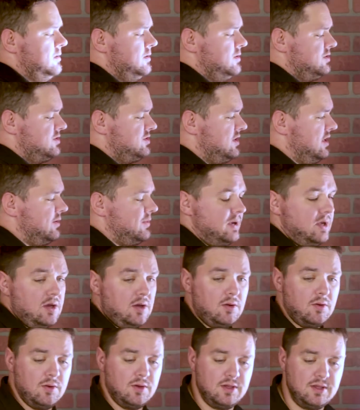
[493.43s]
So there we
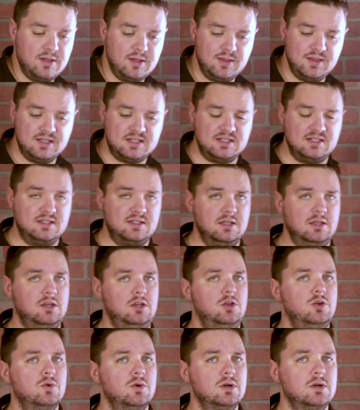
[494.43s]
go. This is the
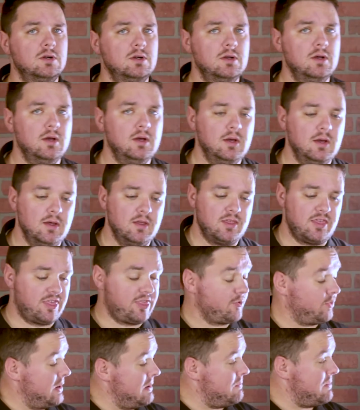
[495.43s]
Neewer
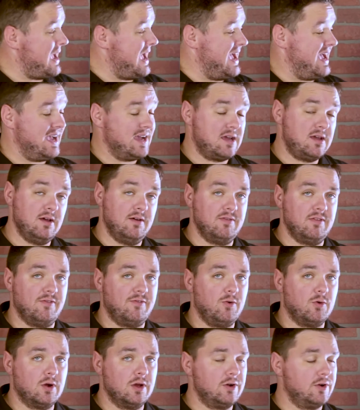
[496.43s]
3-pack of the
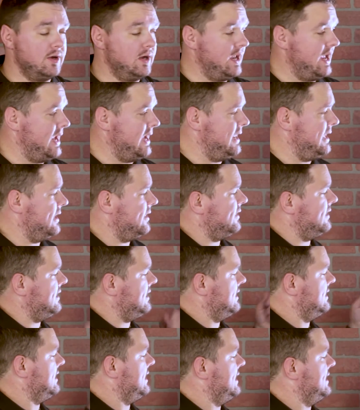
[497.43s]
480 LED
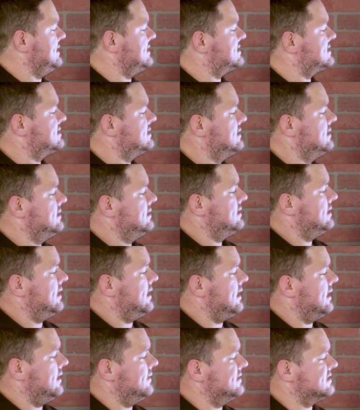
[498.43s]
lights.
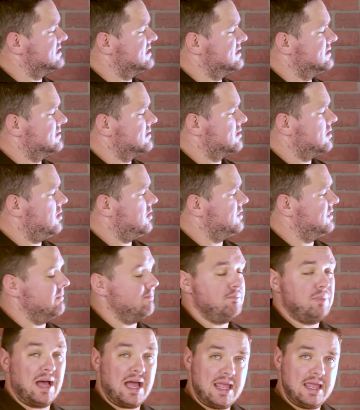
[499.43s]
It's called the
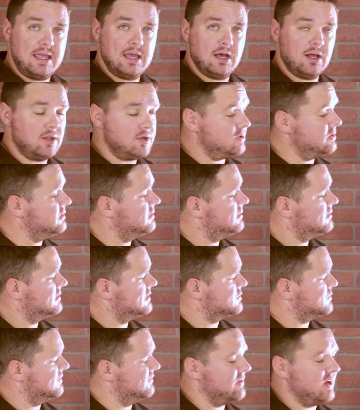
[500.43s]
BiColor
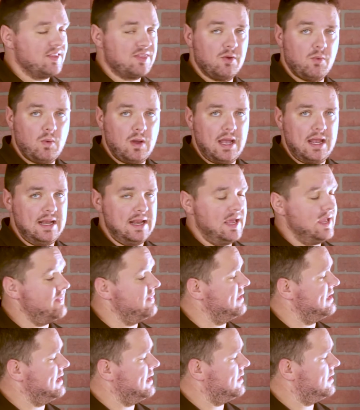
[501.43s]
because we've got the white and
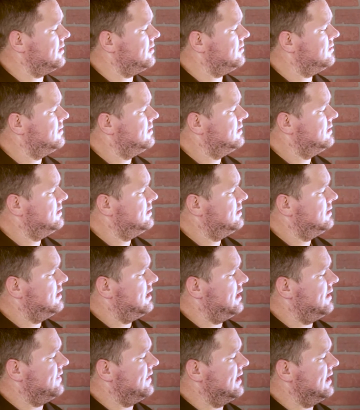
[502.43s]
the yellow.
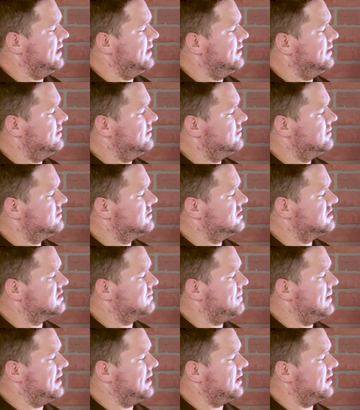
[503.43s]
And then just
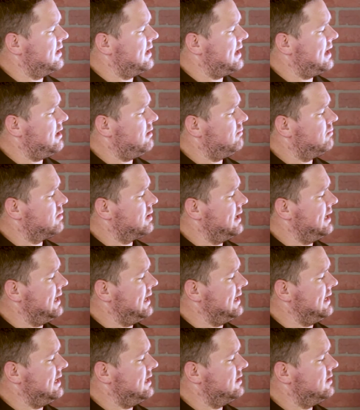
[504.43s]
depending on how bright
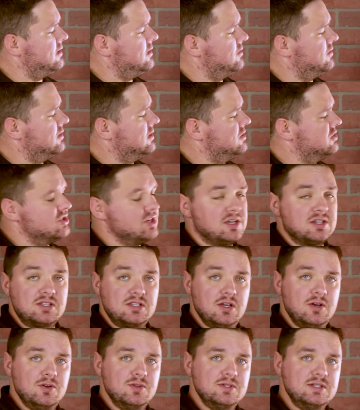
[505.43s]
I need it, you could adjust
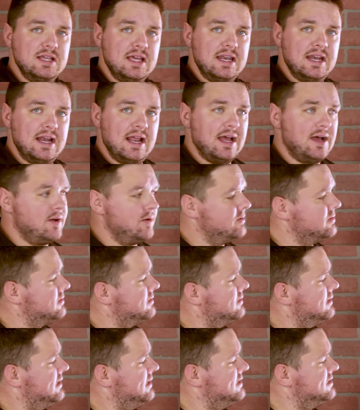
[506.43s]
those in and out
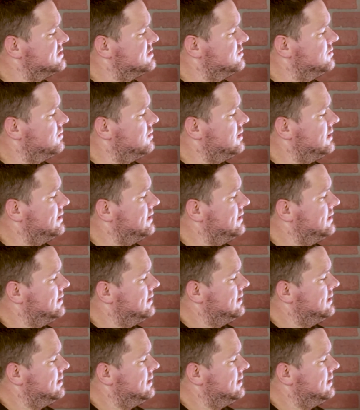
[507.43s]
as you want.